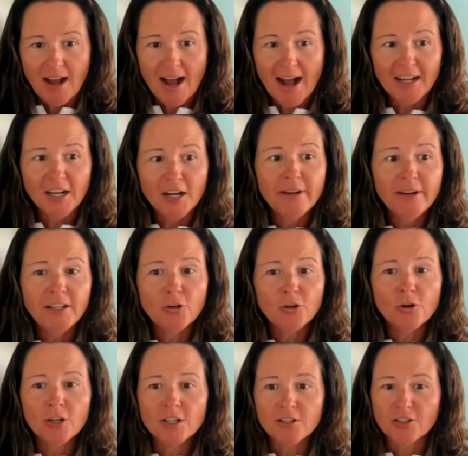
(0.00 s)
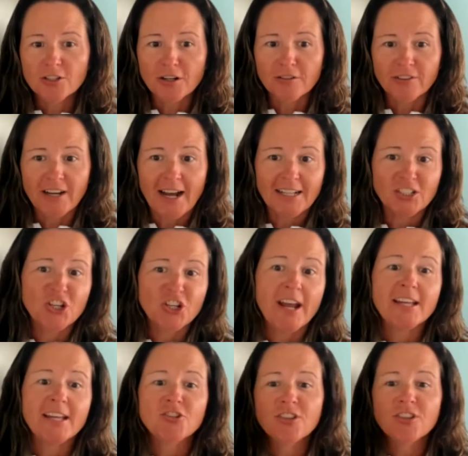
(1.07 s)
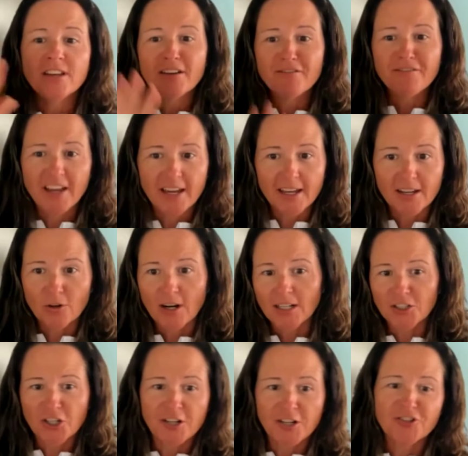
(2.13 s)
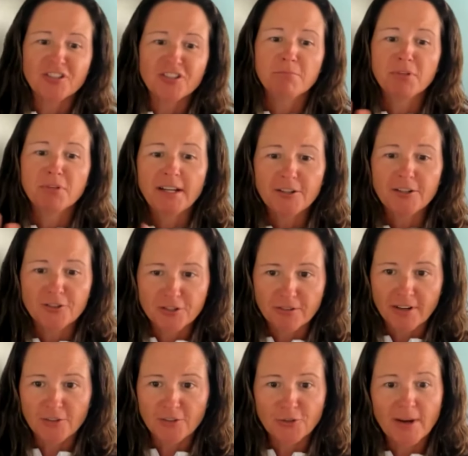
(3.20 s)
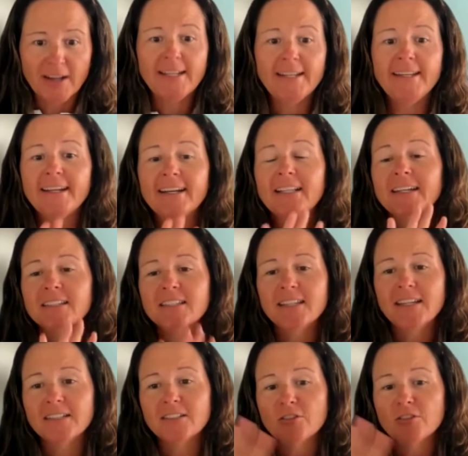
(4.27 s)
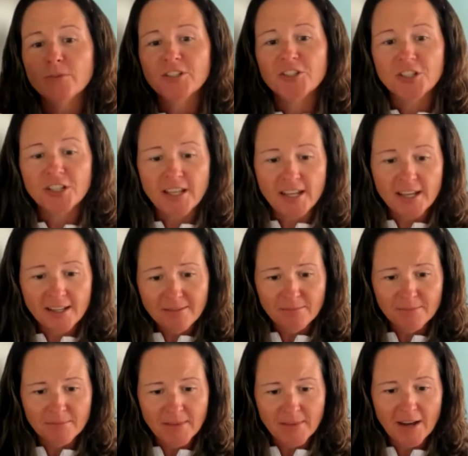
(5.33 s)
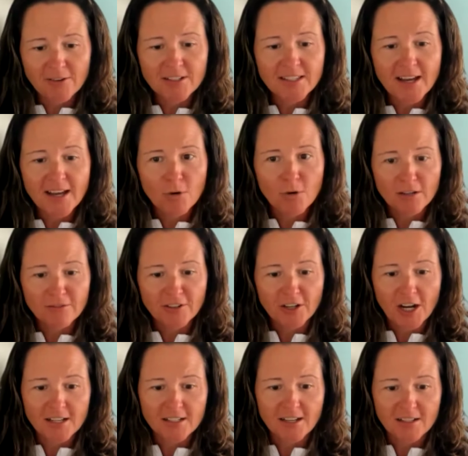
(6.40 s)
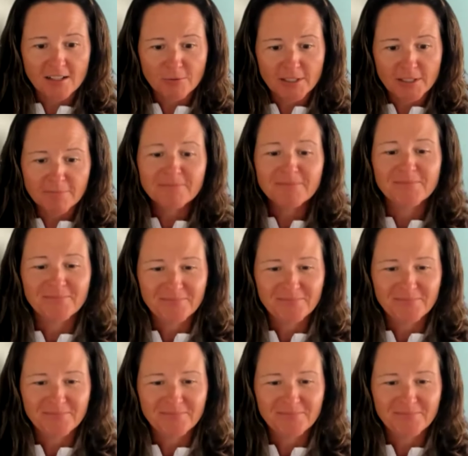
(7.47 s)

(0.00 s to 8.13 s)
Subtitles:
I go into CourtReserve and I change the event or I change some players around. Do I need to click sync to Swish again? How does that work for us, Oswin?